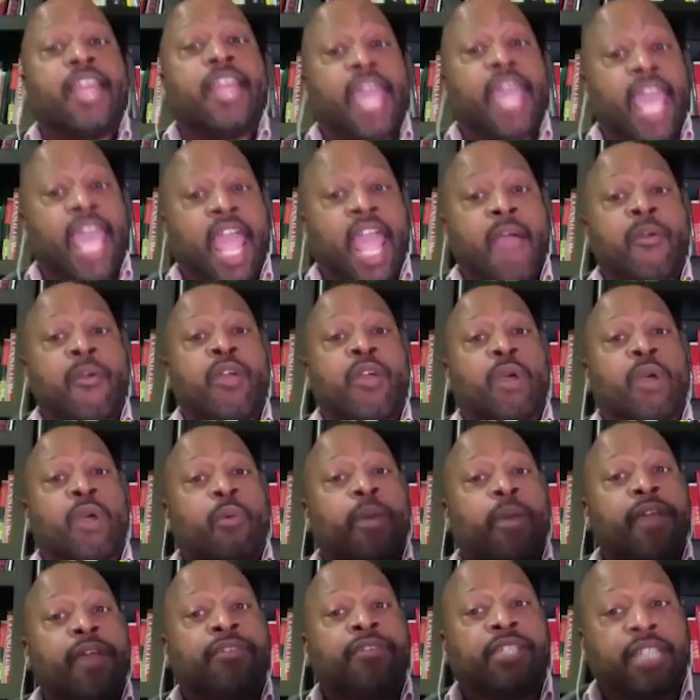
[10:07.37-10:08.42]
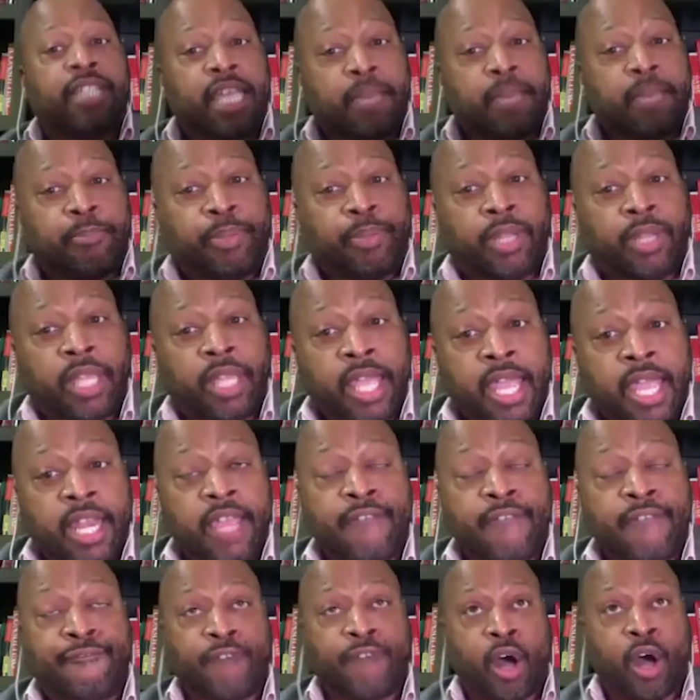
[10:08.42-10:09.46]
era where we've seen
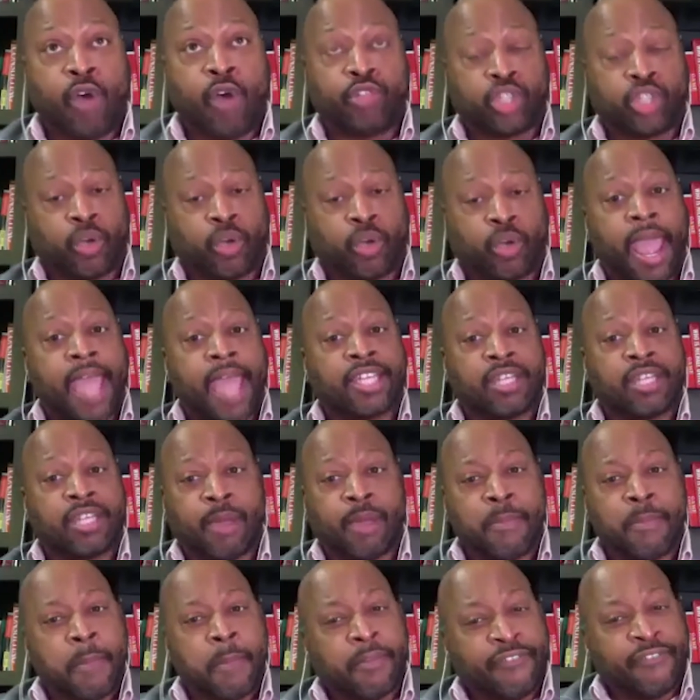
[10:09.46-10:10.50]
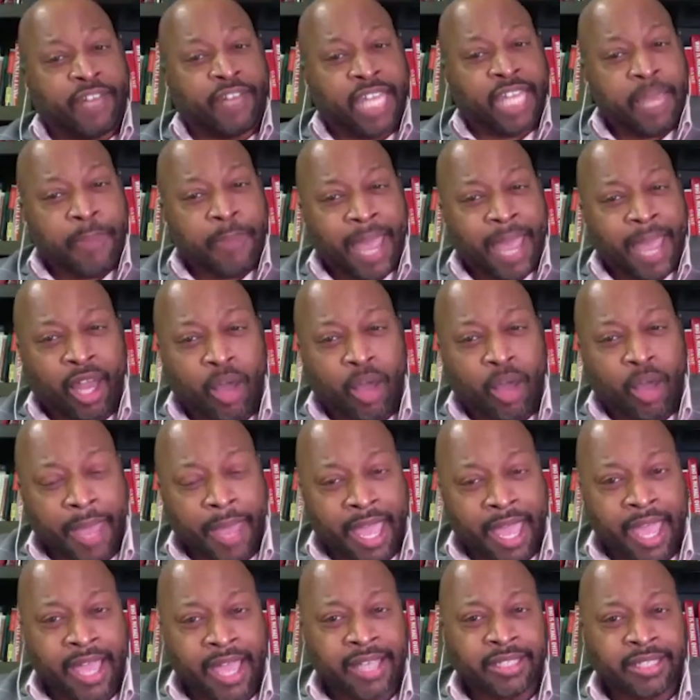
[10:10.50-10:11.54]
plenty folks crash and burn. Remember Felipe
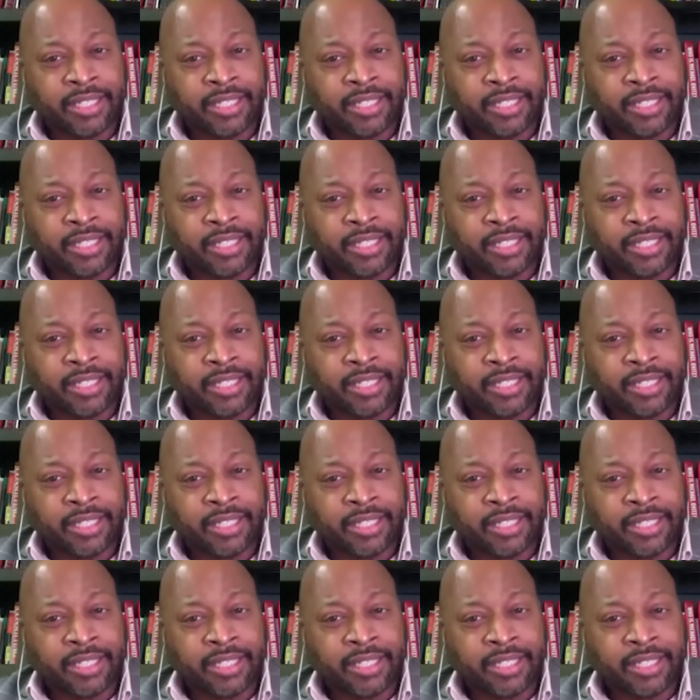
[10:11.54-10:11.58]
Lopez?